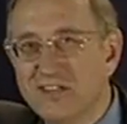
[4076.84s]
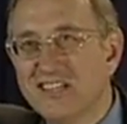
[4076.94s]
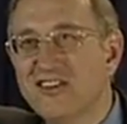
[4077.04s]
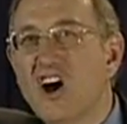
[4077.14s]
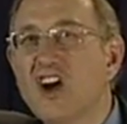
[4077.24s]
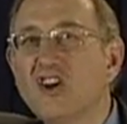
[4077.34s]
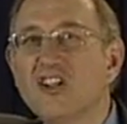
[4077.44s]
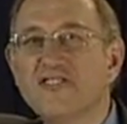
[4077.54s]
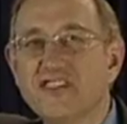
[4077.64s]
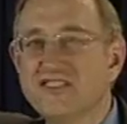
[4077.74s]
was an
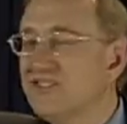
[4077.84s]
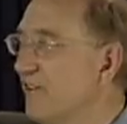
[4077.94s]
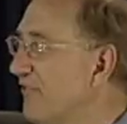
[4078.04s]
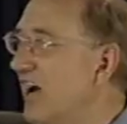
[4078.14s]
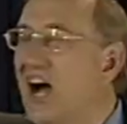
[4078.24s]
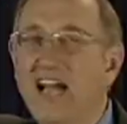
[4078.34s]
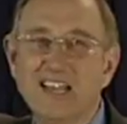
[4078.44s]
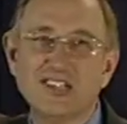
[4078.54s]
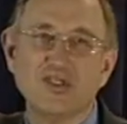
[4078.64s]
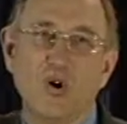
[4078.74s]
occultist of the
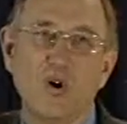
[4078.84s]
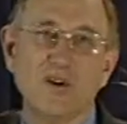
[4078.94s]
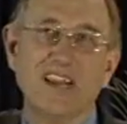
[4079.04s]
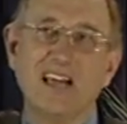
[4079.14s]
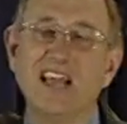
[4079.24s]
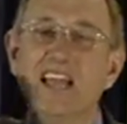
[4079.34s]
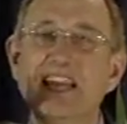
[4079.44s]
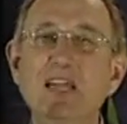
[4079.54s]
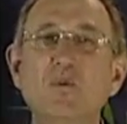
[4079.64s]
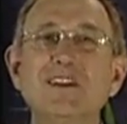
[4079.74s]
highest order.
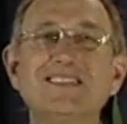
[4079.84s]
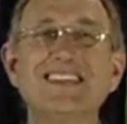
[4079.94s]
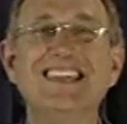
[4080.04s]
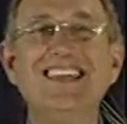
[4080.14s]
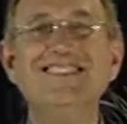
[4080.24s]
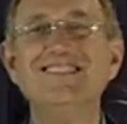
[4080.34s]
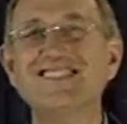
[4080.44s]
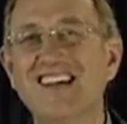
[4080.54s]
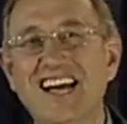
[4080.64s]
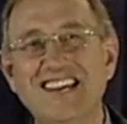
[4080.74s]
He was an
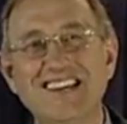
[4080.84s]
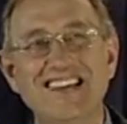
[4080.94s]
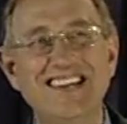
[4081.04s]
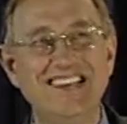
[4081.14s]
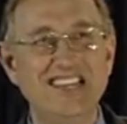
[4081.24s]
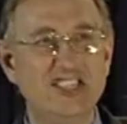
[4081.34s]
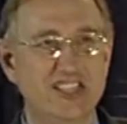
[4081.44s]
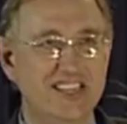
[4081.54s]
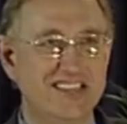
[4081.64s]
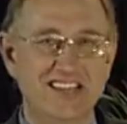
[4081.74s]
insider
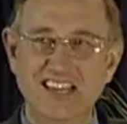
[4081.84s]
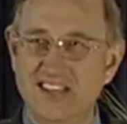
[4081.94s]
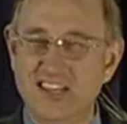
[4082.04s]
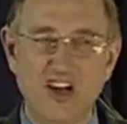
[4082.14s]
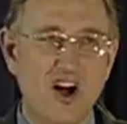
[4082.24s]
initiate in the